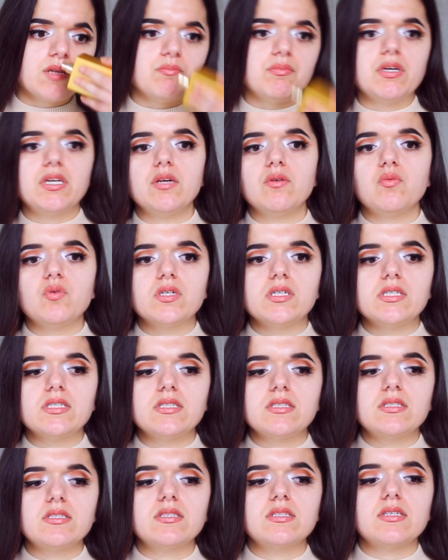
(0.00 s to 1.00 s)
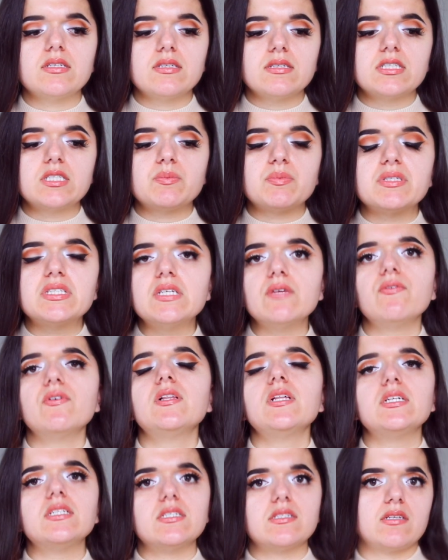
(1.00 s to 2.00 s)
but it was
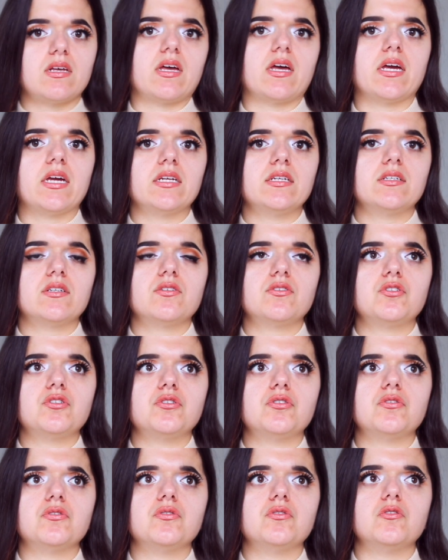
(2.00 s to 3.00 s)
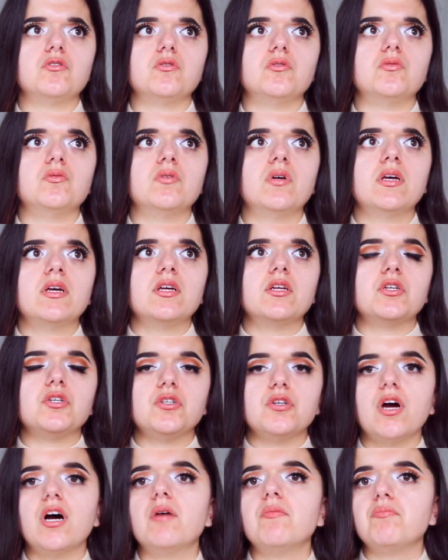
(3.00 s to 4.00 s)
specifically designed to
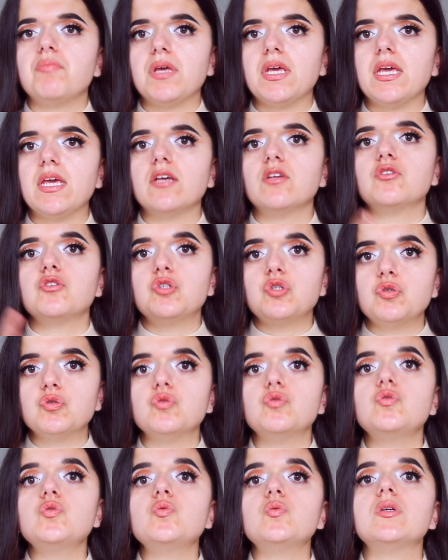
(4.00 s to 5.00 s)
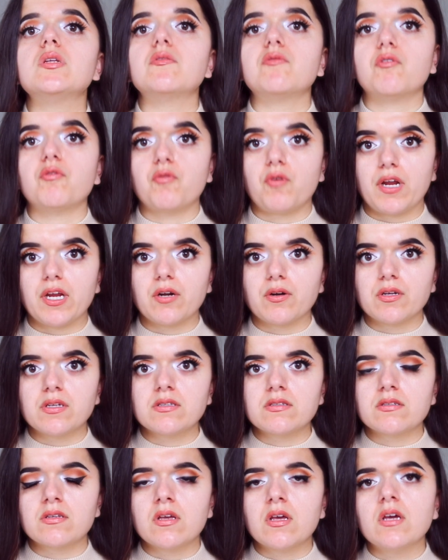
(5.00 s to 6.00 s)
not be too sweet of a
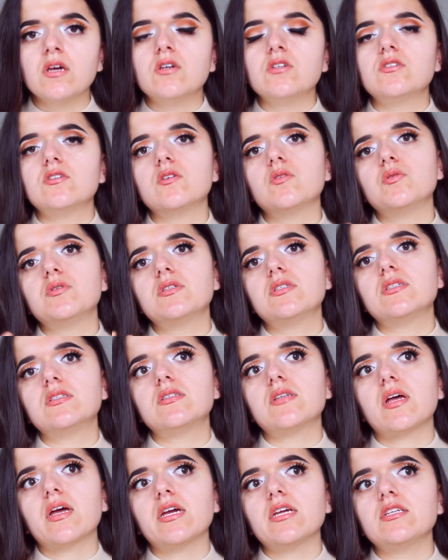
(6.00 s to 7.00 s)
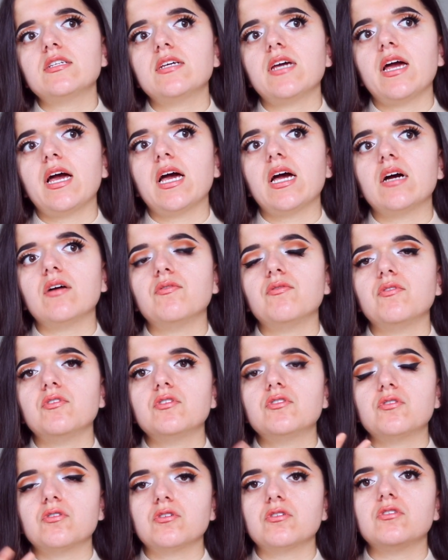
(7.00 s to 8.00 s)
fragrance. So it was designed to have
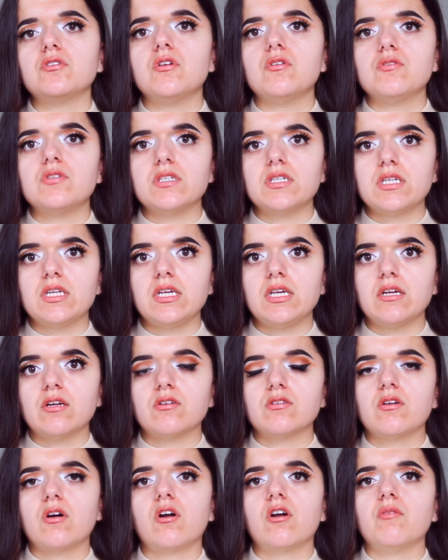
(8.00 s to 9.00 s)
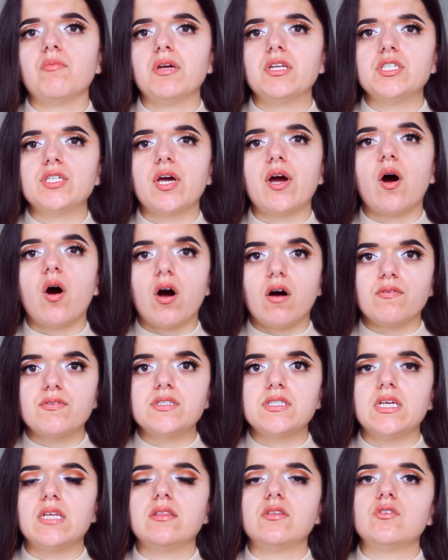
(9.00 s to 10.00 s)
certain notes in here that are meant to
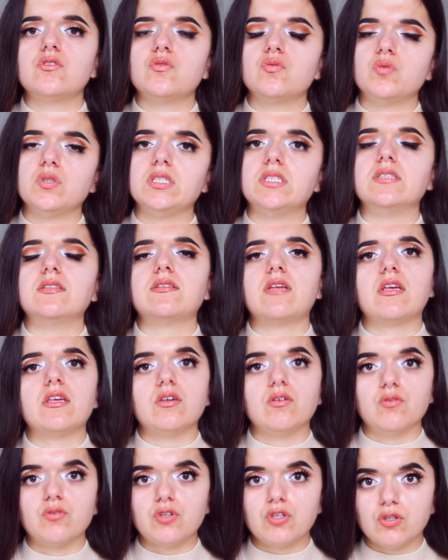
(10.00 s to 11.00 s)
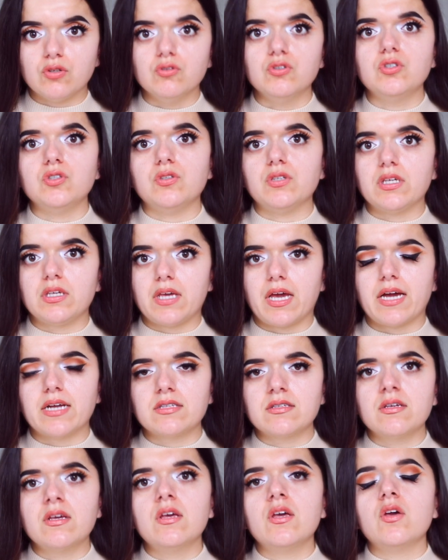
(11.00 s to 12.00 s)
offset the sweetness that you'd usually get